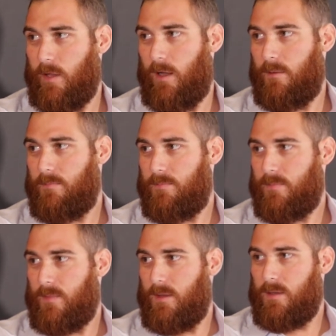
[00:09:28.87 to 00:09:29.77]
Yeah.
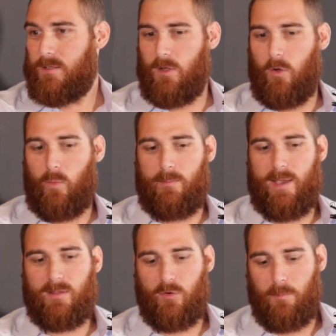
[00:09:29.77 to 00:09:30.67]
So we
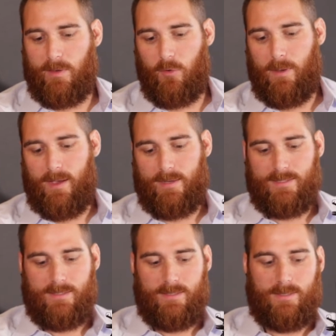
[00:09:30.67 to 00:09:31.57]
made little meal
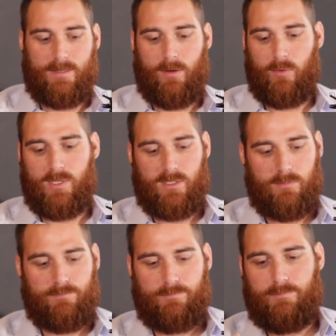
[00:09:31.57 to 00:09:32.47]
packs, and they were just
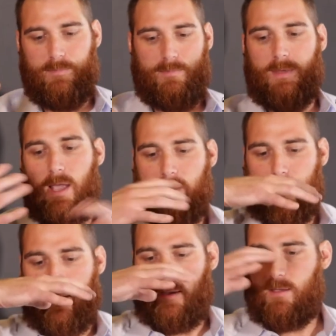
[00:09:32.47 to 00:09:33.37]
yay
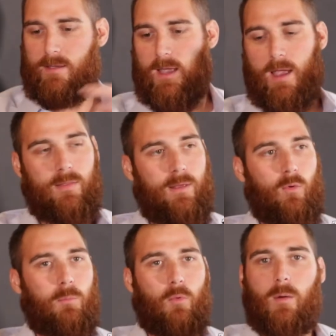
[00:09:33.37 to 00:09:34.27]
big, and there
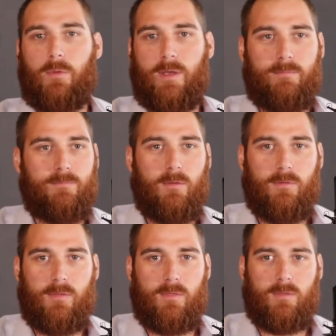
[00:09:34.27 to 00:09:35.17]
were probably
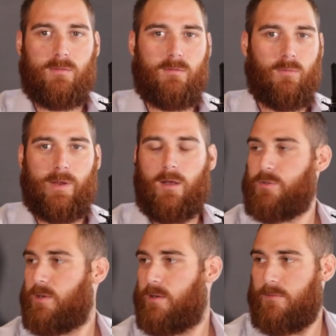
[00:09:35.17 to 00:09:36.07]

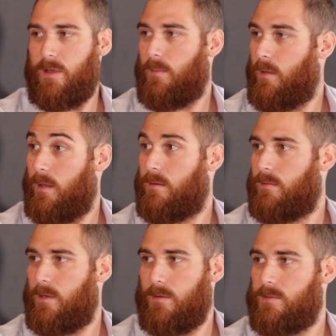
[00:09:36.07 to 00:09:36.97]
300 of them. I
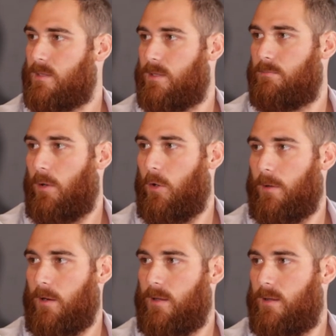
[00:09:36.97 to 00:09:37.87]
don't know. It's a good
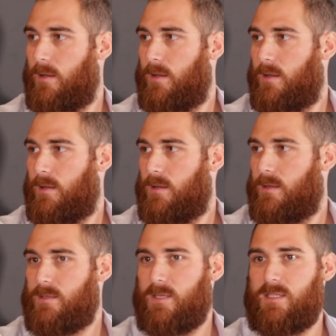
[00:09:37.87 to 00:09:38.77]
ballpark.
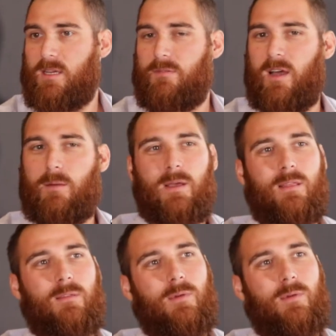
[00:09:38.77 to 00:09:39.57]
60 divided by 3.